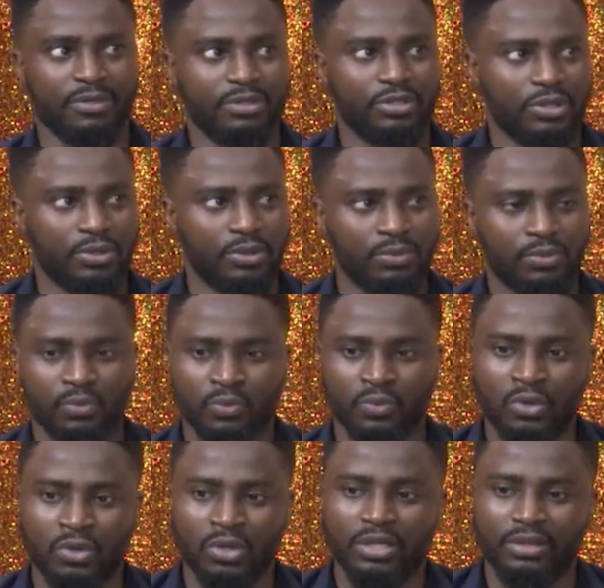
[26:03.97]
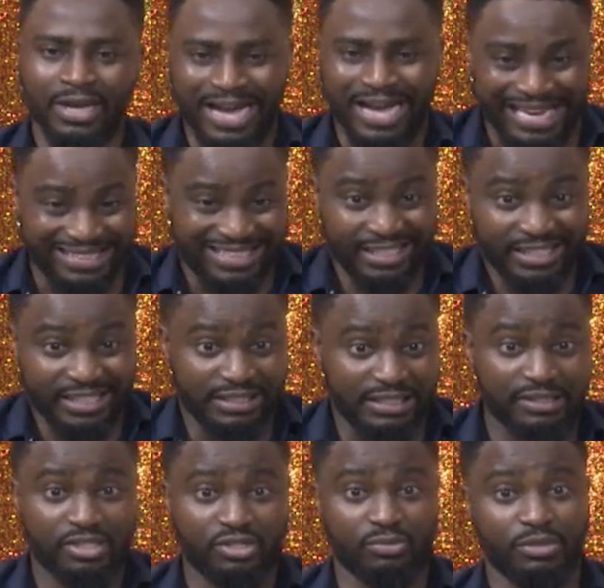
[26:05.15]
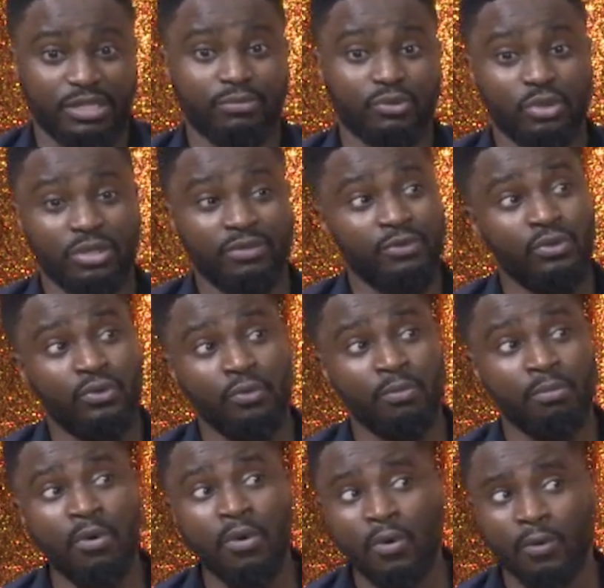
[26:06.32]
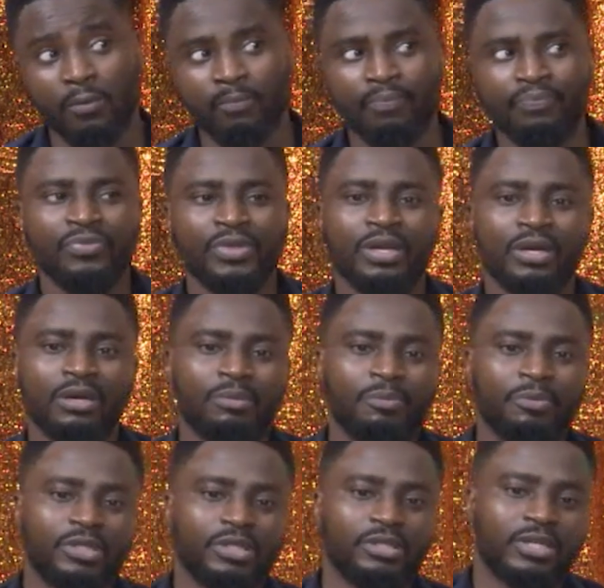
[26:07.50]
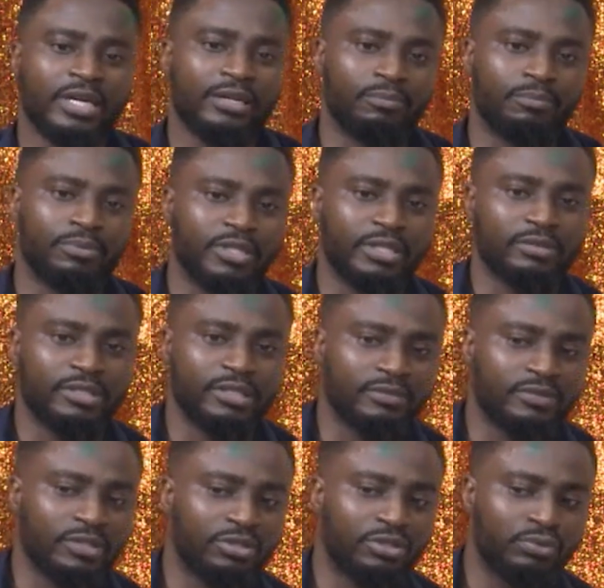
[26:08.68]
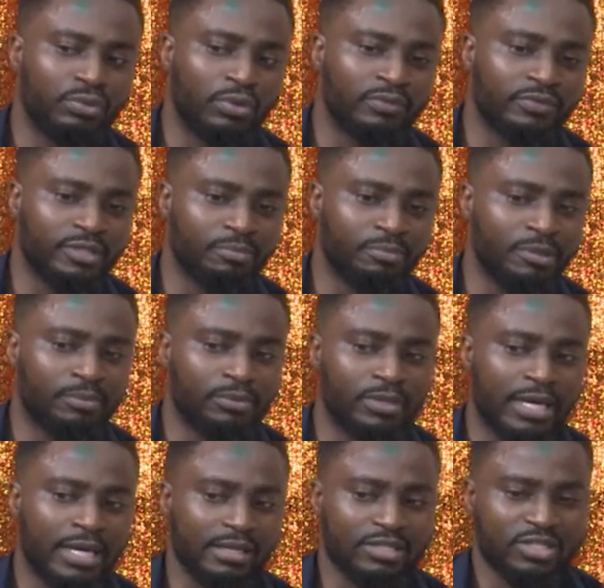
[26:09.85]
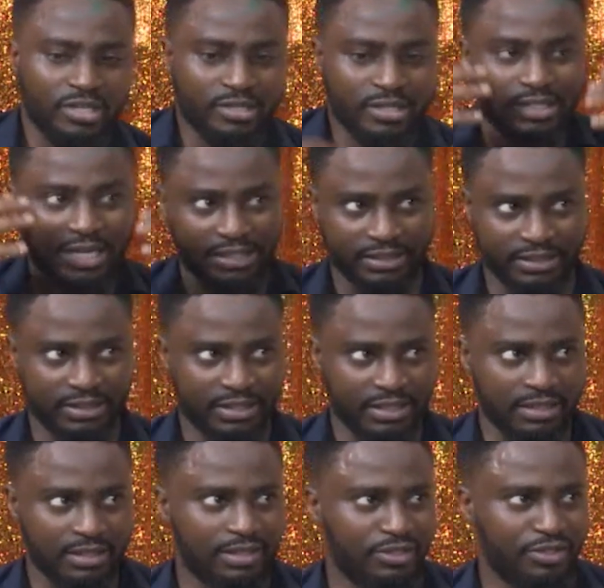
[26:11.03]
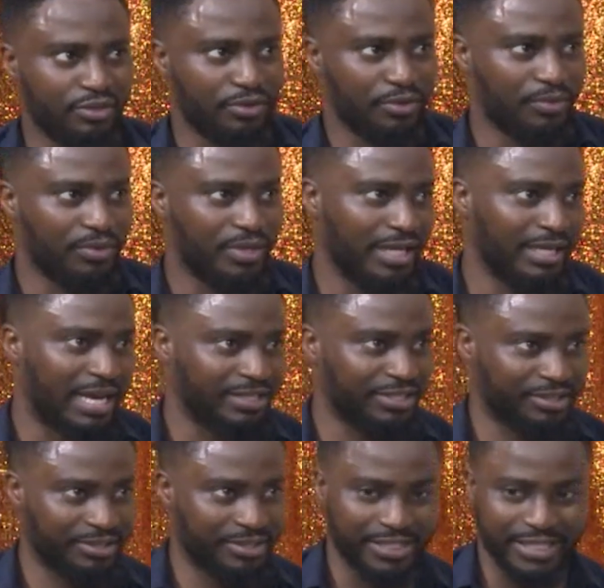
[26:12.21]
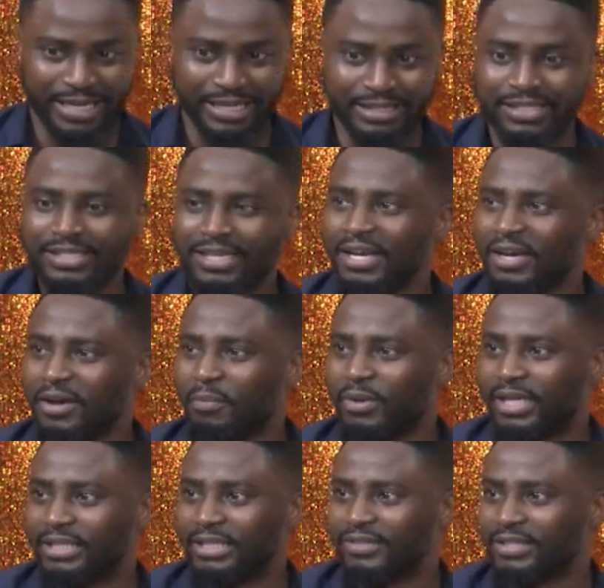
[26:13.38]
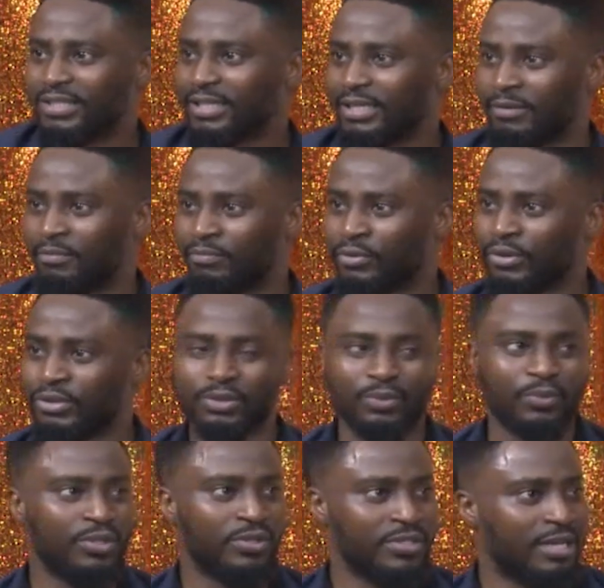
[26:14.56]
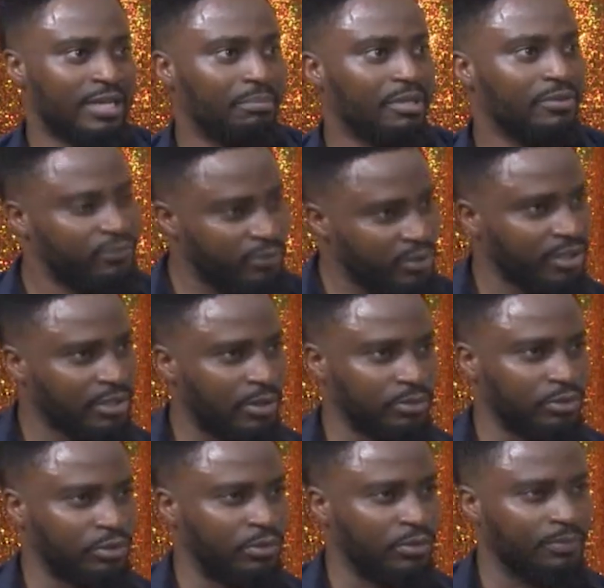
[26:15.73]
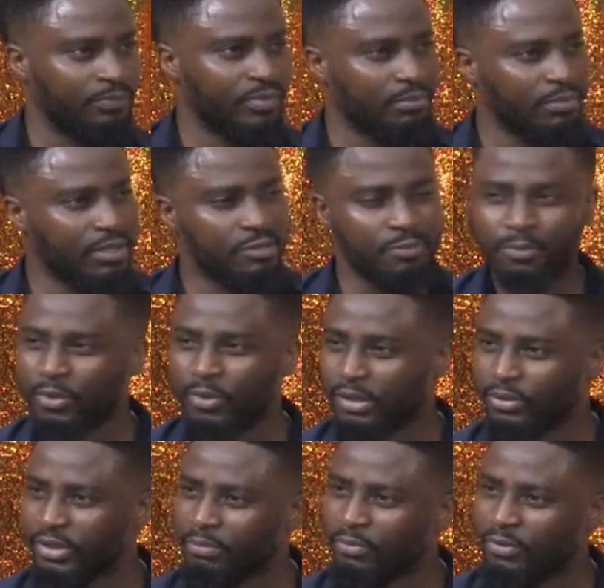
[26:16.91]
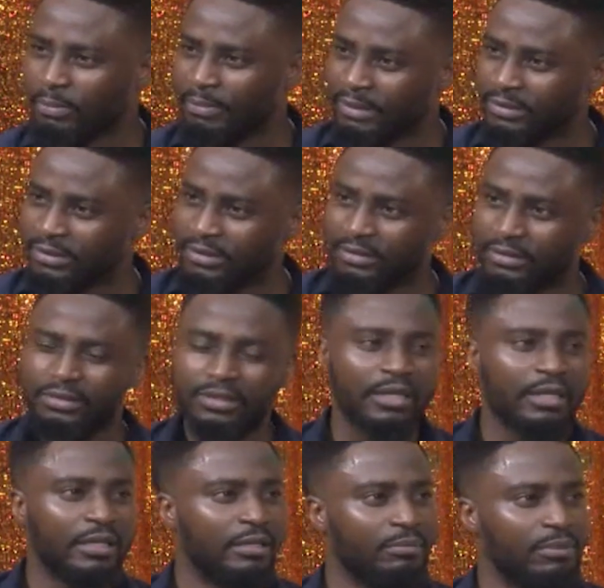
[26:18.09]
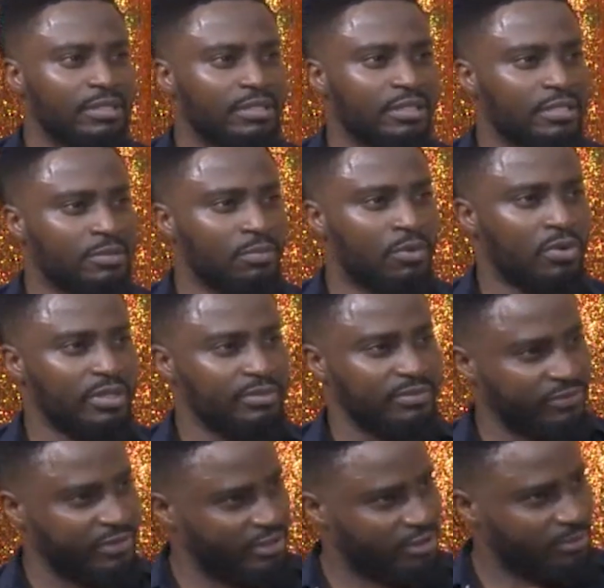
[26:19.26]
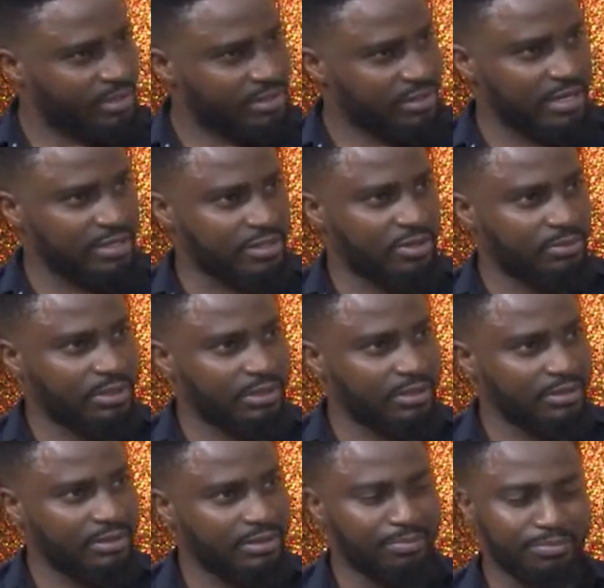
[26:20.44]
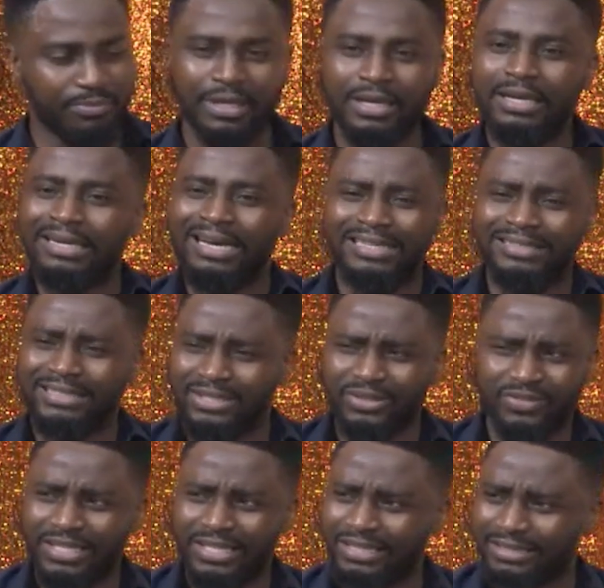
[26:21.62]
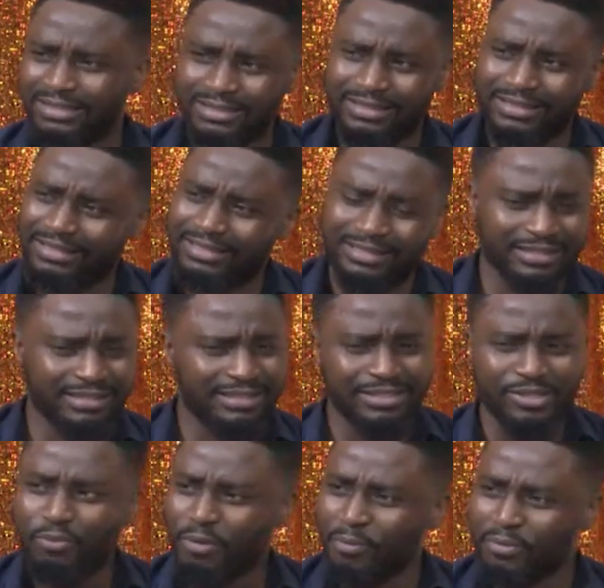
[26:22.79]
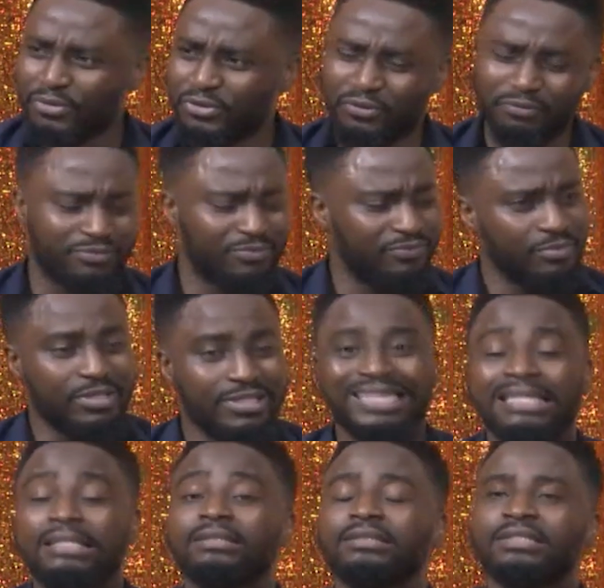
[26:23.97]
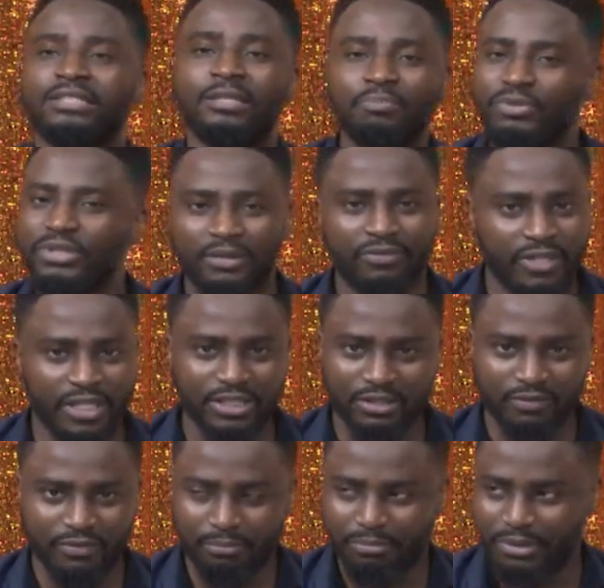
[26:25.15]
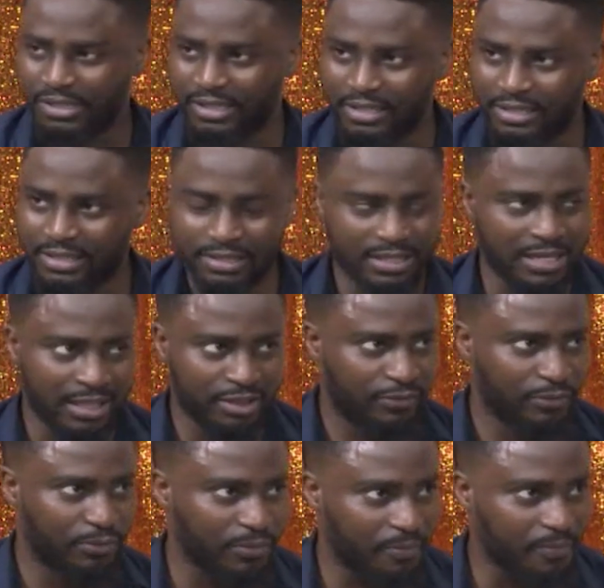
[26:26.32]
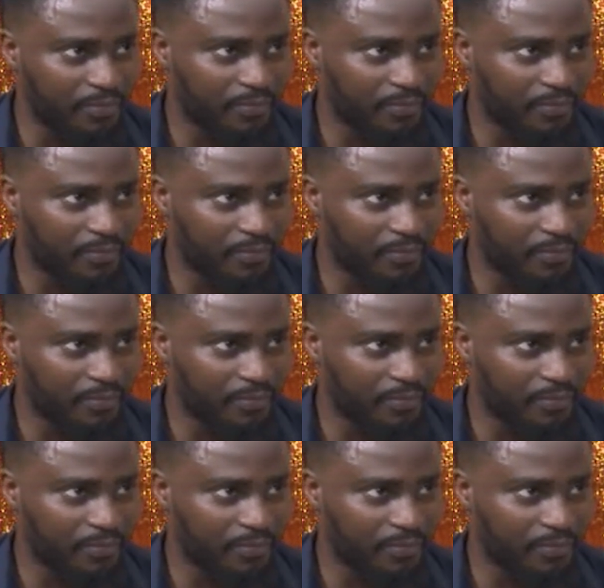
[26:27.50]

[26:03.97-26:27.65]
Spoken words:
You know, what that idea needs to be able to even grow more. People need to kind of put themselves in the shoe of the people that started the idea, you know, in Nigeria, yes, but then if they take it abroad, what does that mean for the culture? It means people are knowing more about it. It means there's more investment that is coming in. At the end of the day, the whole purpose of the simple definition of a business is cash flow.